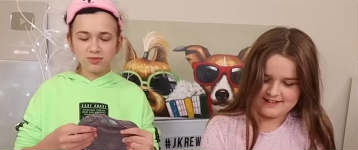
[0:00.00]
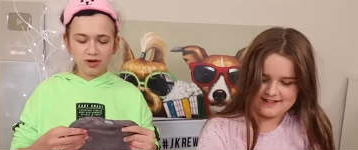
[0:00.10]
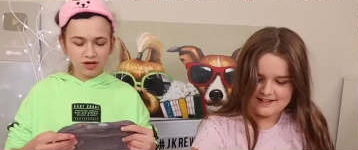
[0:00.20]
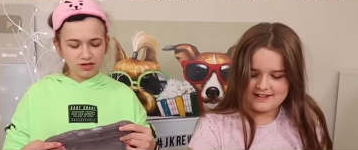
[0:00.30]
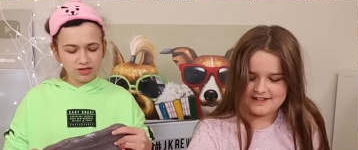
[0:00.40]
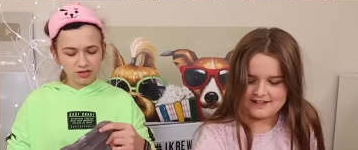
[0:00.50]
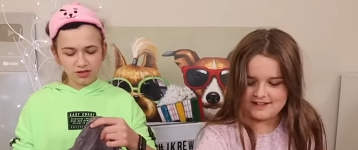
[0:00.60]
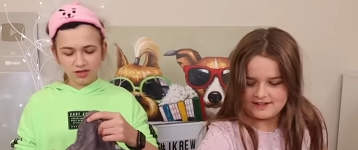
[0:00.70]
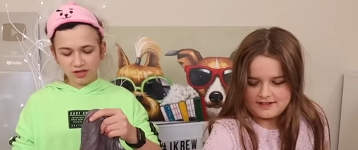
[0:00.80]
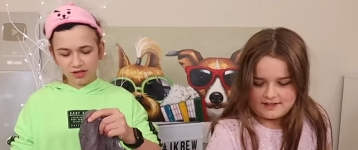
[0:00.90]
Speaker 1: Let me see your
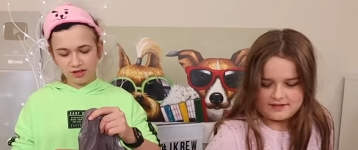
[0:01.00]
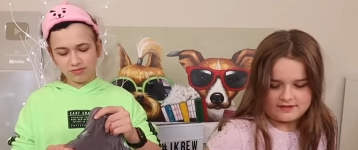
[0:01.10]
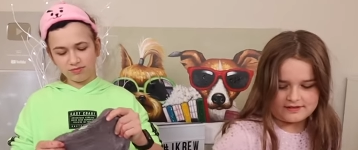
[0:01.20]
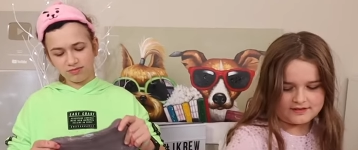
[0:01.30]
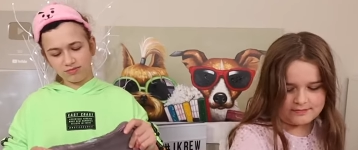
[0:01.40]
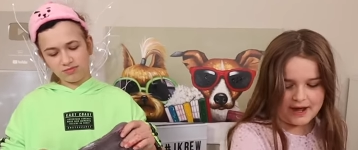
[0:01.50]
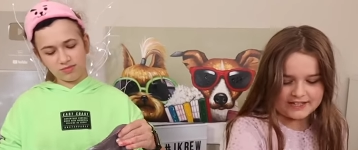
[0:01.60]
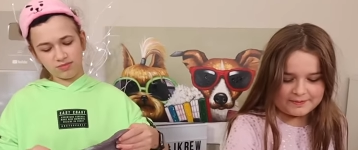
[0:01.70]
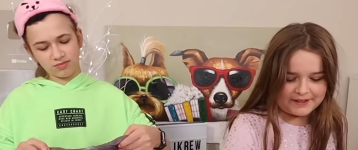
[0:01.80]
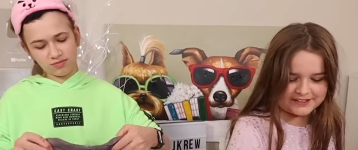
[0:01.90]
bubble.
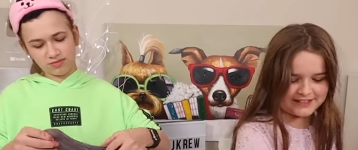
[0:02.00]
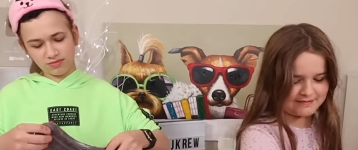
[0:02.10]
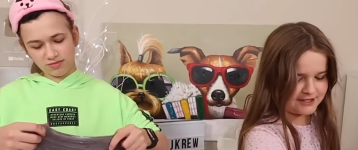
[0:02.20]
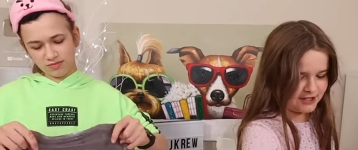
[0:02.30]
Mine's butter slime